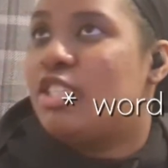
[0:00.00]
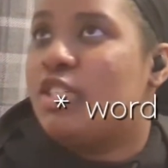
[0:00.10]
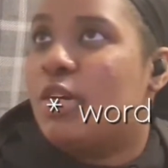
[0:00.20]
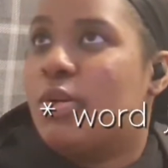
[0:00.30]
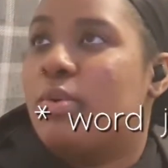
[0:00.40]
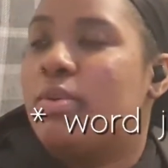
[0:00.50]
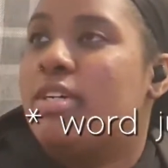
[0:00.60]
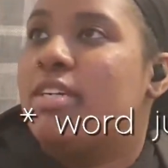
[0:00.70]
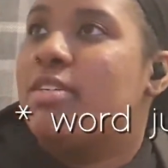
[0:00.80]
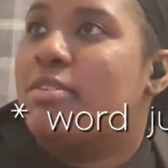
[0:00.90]

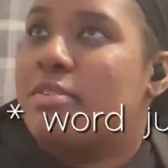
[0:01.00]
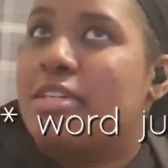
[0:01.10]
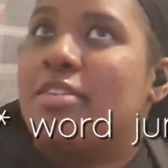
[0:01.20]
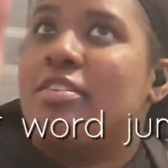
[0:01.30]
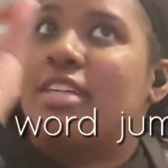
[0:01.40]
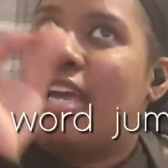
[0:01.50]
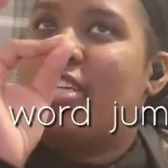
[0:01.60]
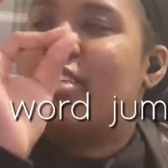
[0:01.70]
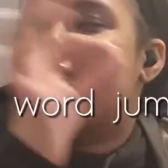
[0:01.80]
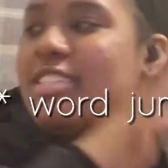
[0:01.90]
show
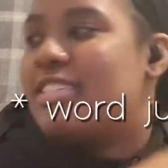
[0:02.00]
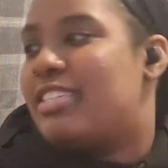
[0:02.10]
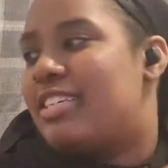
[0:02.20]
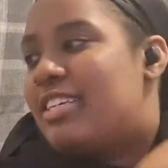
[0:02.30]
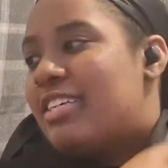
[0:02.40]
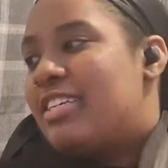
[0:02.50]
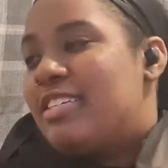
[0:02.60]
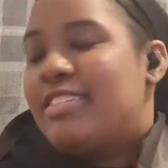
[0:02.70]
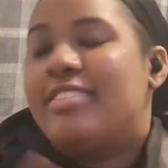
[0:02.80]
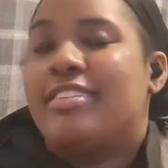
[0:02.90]
Recreations.
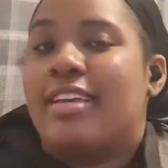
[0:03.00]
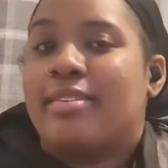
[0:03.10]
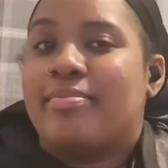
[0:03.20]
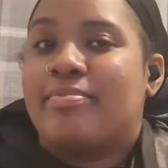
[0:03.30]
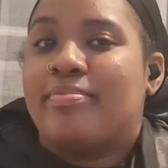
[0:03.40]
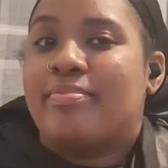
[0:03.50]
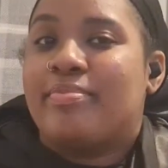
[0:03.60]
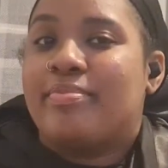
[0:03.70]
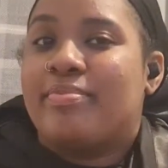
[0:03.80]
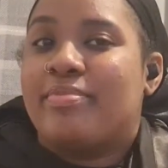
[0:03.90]
So yeah,
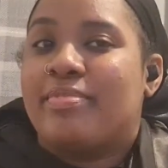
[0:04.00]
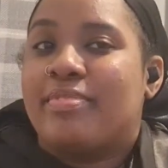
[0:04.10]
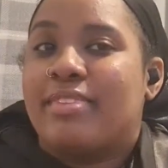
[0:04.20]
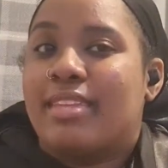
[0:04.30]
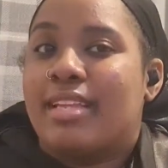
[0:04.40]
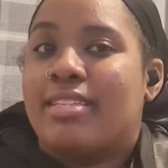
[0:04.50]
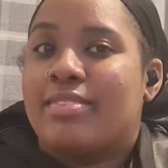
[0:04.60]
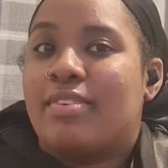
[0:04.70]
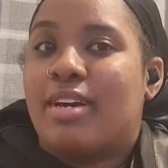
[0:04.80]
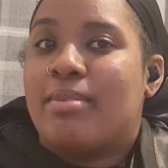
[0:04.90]

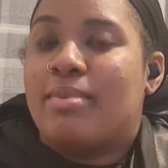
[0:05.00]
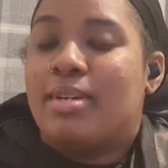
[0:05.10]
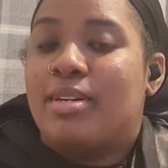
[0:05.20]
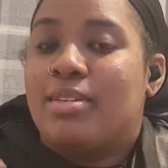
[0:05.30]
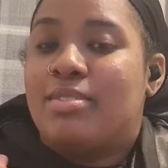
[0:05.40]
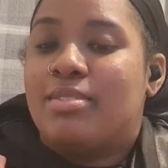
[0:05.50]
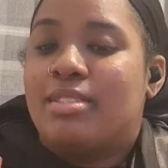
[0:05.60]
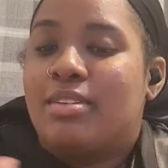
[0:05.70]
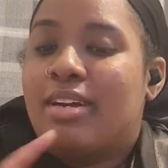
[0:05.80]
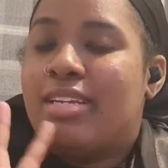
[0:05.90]
that's the vibe.
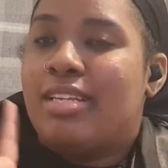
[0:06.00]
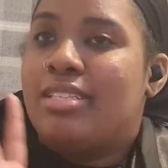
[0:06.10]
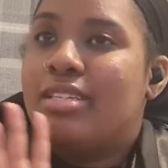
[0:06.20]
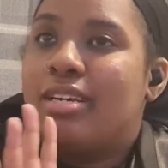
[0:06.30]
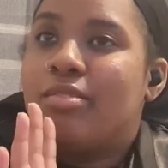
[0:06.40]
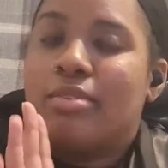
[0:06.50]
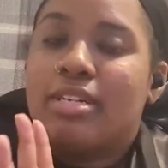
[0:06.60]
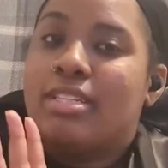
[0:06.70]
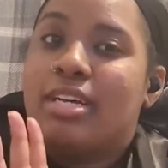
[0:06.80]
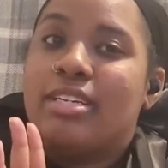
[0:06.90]
Also, I need to get a
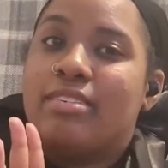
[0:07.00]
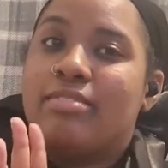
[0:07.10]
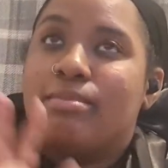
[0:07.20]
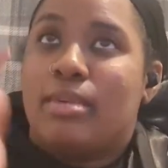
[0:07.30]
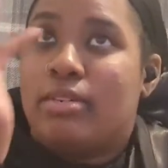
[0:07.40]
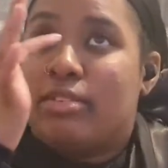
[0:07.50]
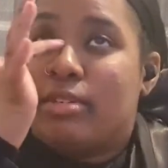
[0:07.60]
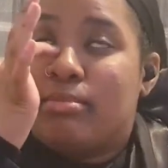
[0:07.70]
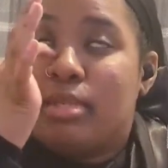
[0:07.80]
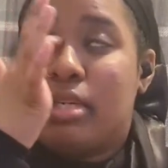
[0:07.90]
ring light for my
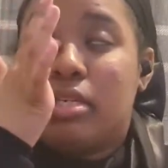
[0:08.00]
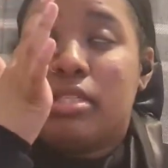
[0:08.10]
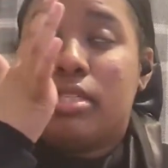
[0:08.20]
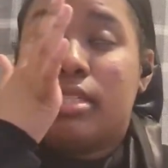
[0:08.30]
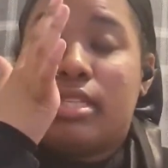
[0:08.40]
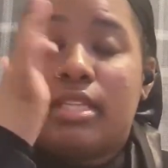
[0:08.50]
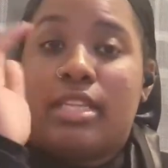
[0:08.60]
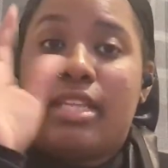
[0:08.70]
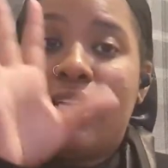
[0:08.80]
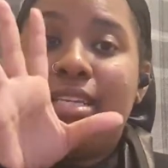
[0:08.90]
room because
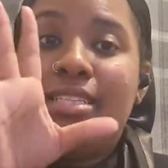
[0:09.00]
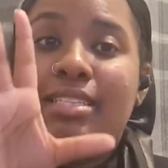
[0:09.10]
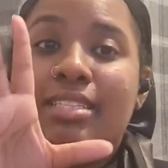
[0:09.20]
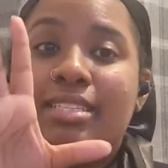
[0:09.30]
this,